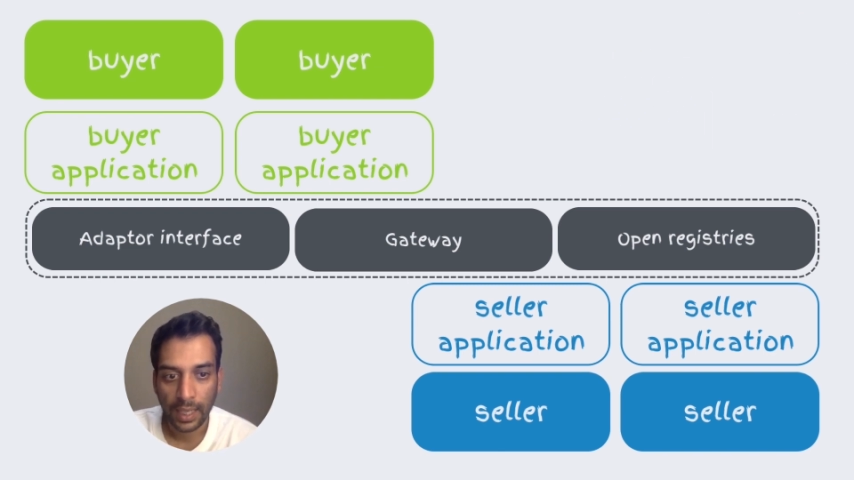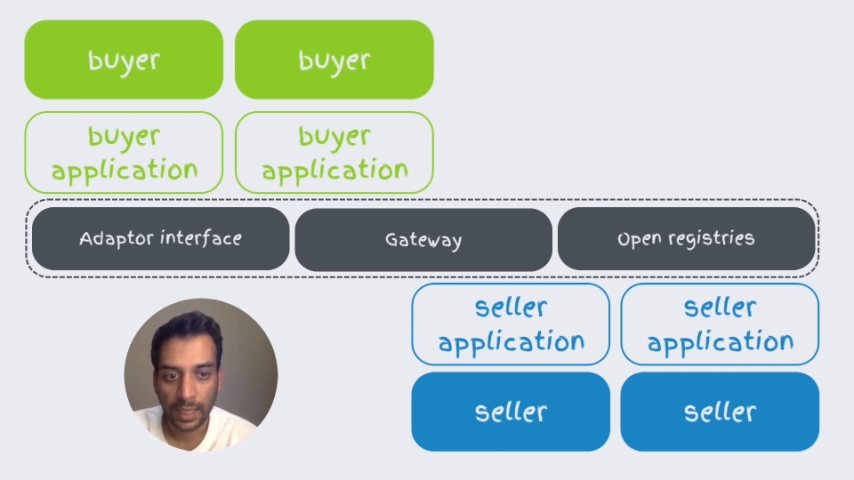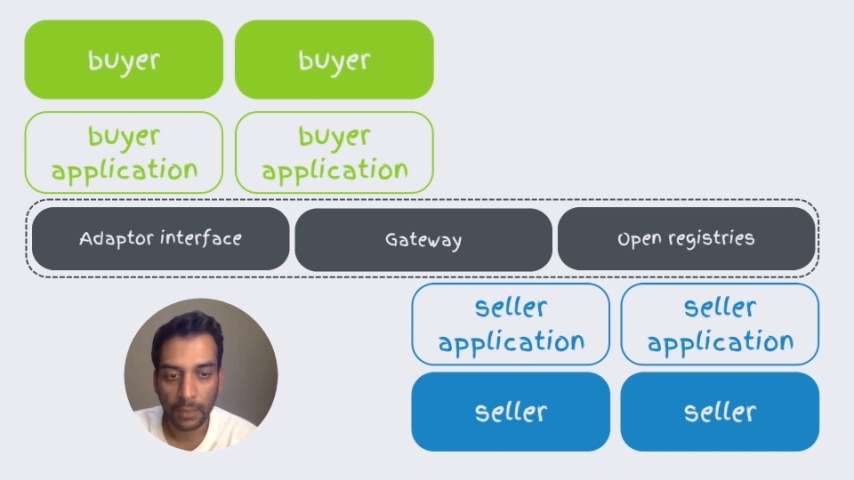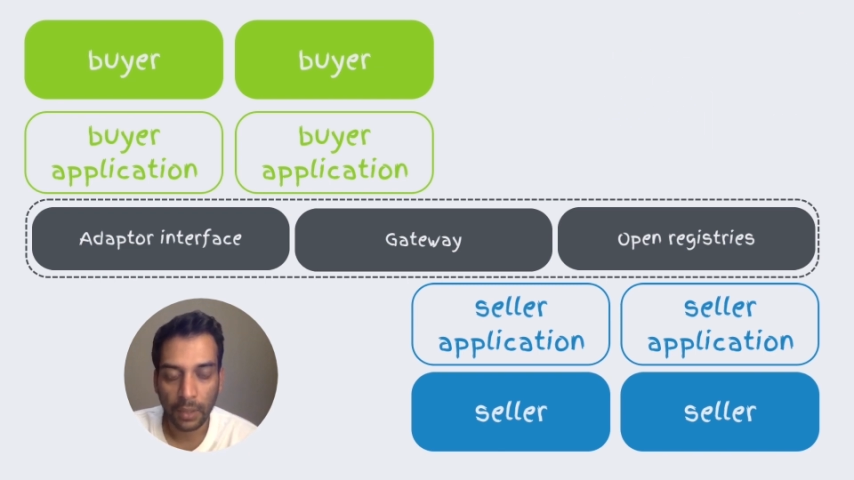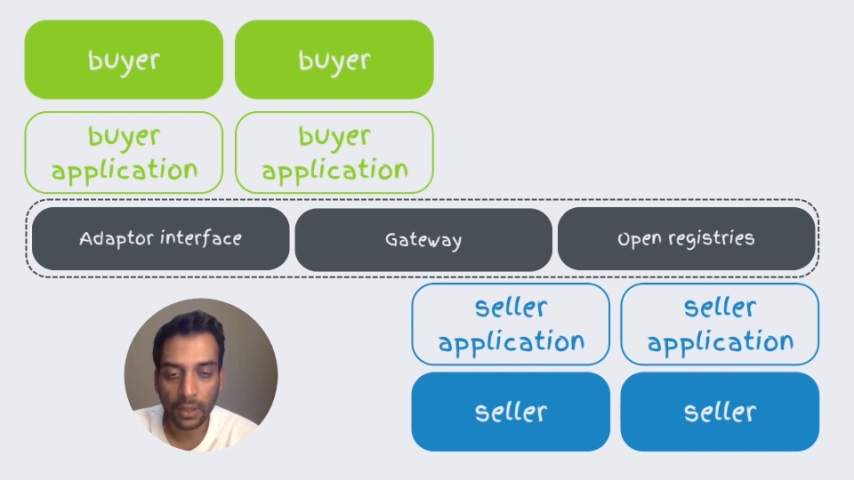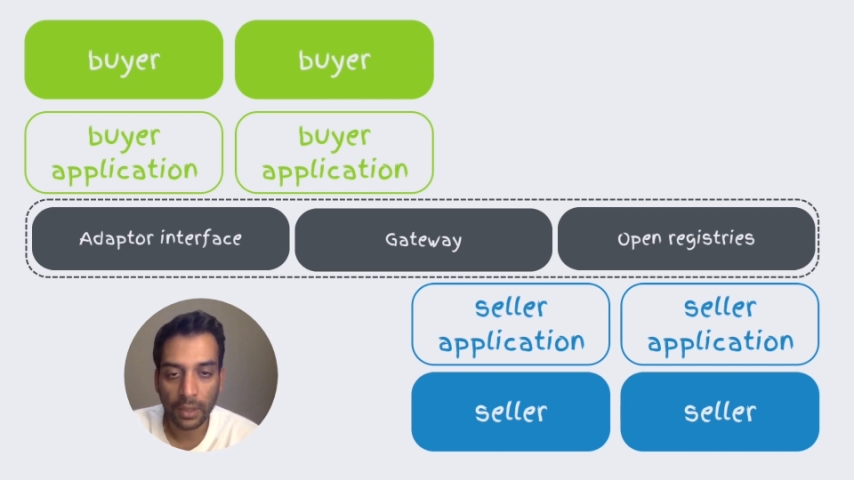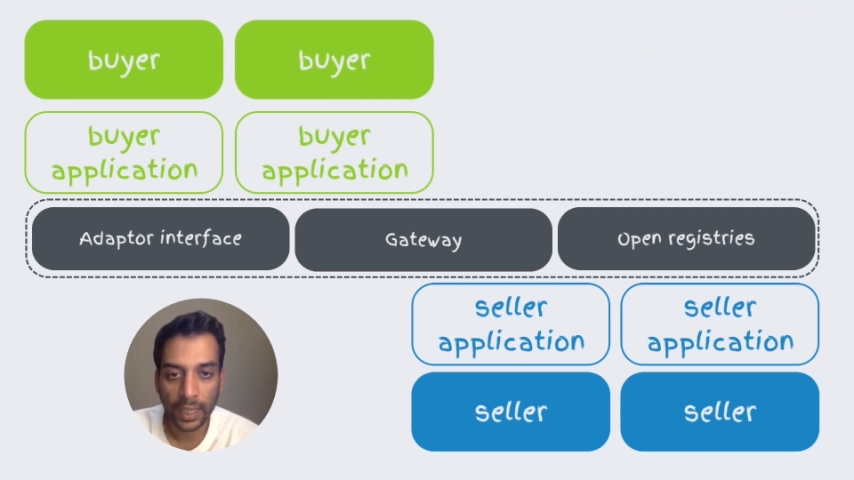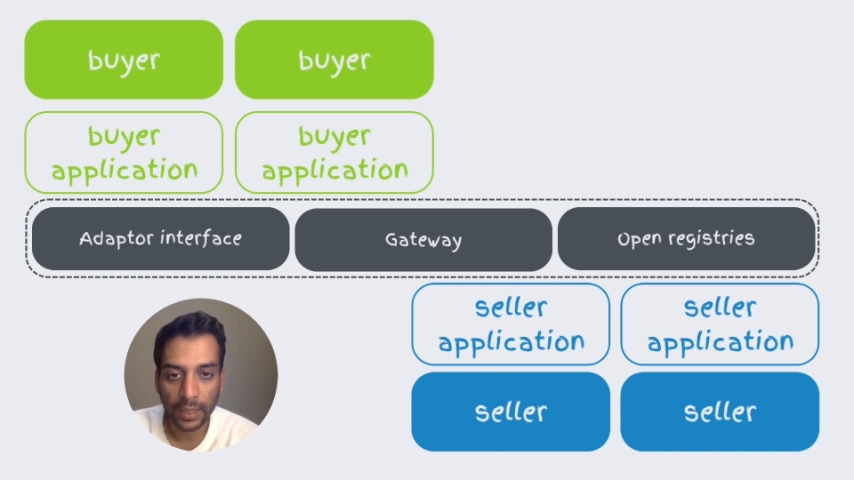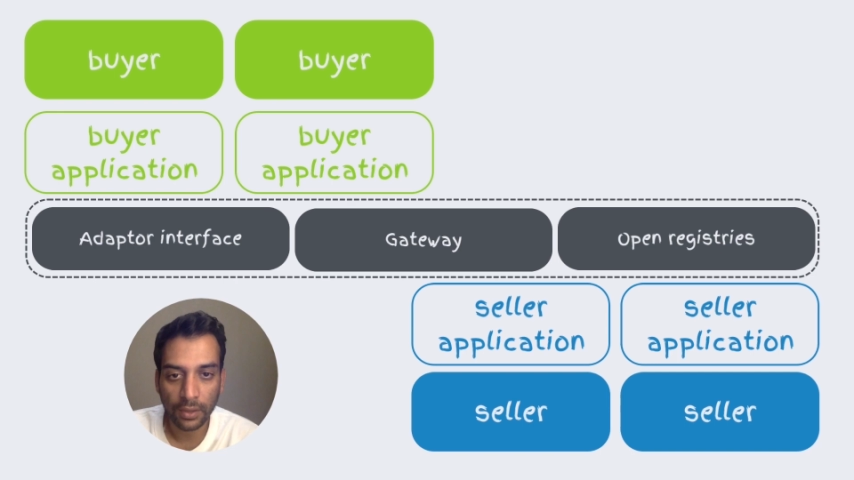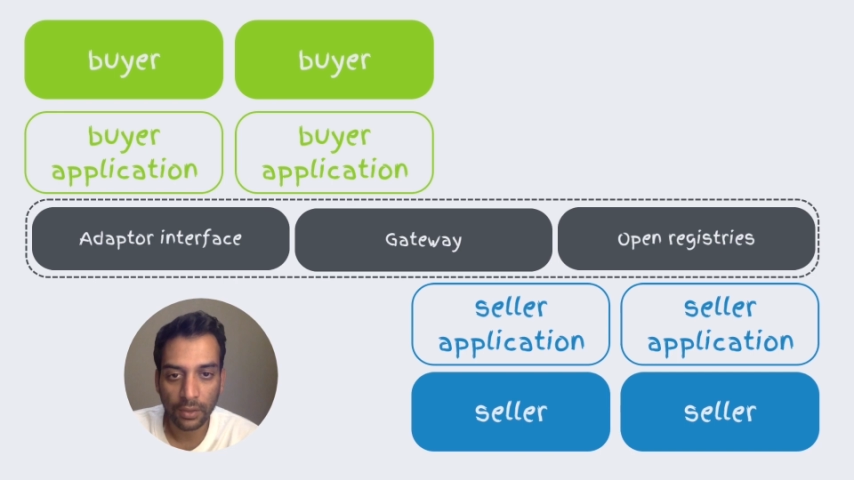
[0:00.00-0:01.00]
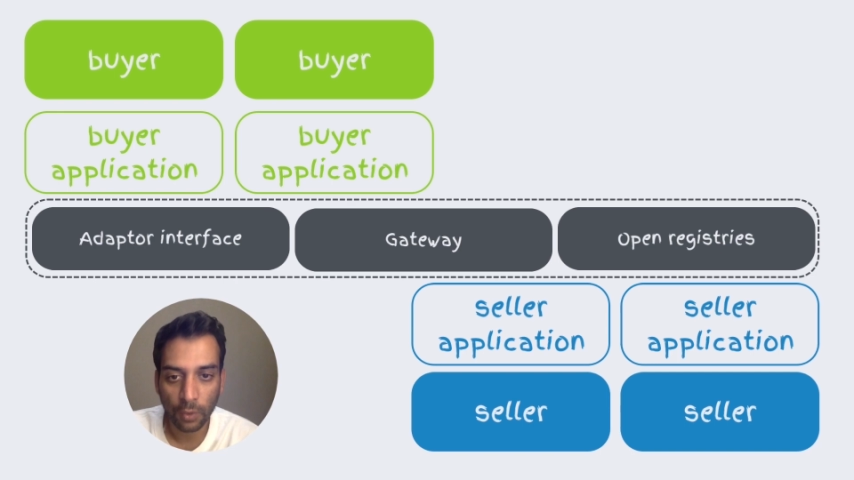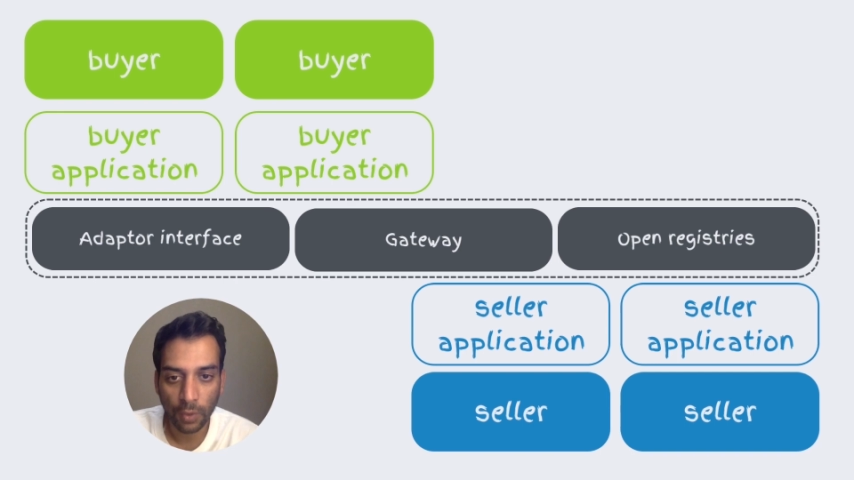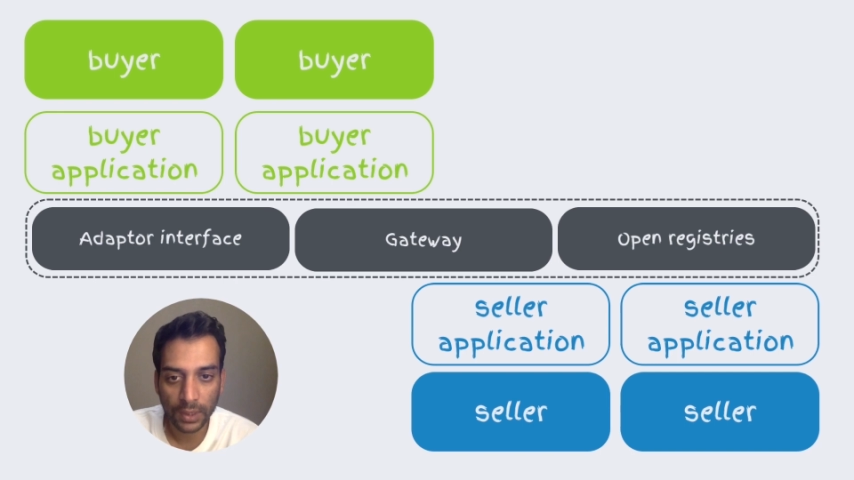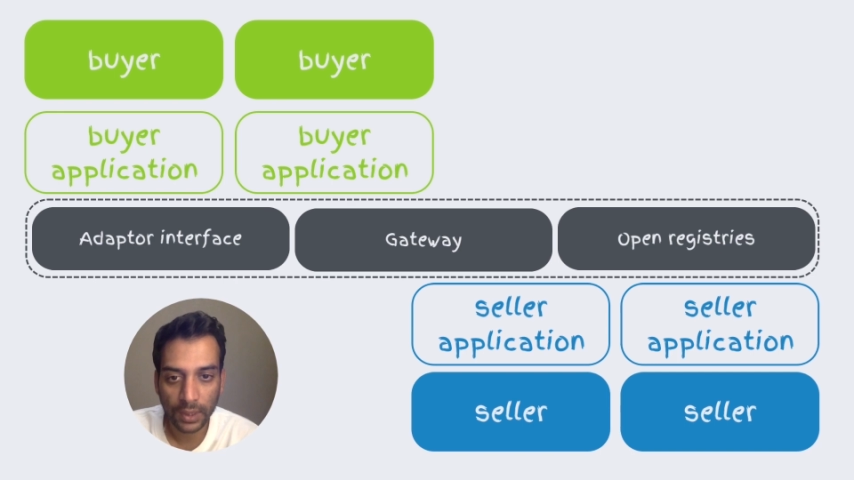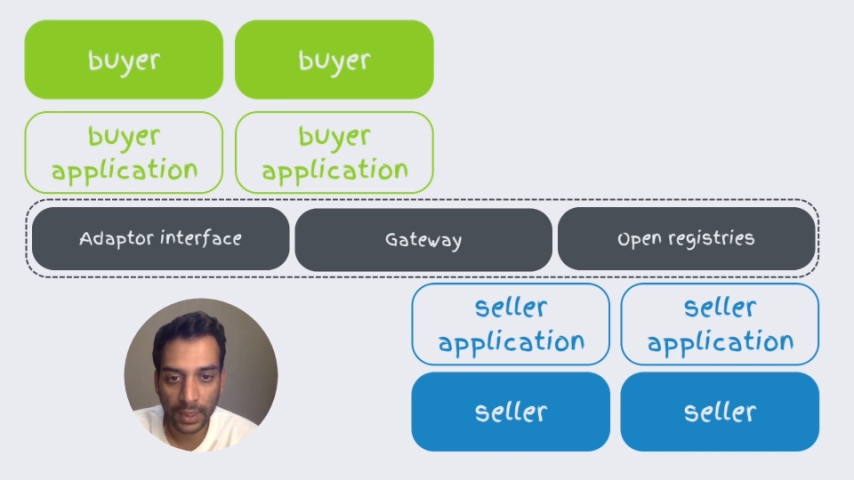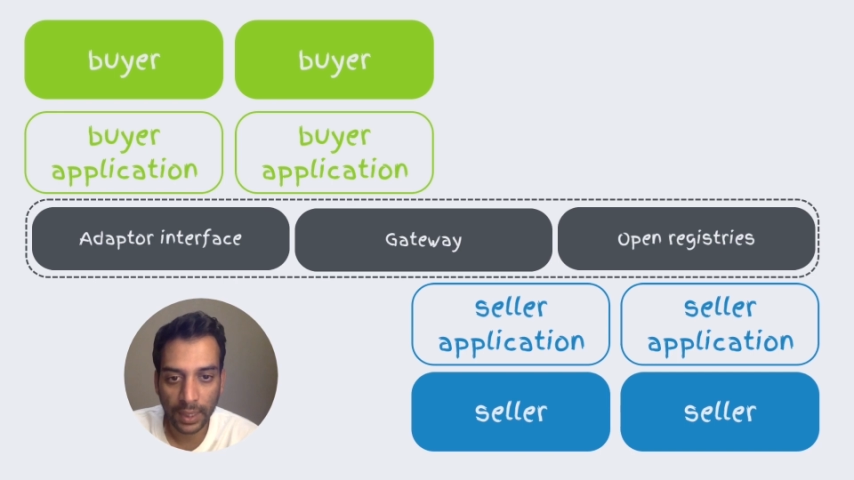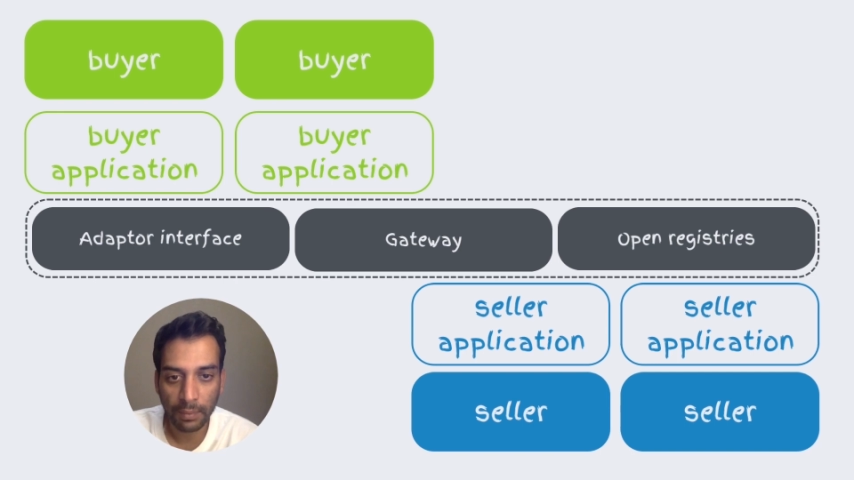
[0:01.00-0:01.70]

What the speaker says: And I'm not going to get into too much detail,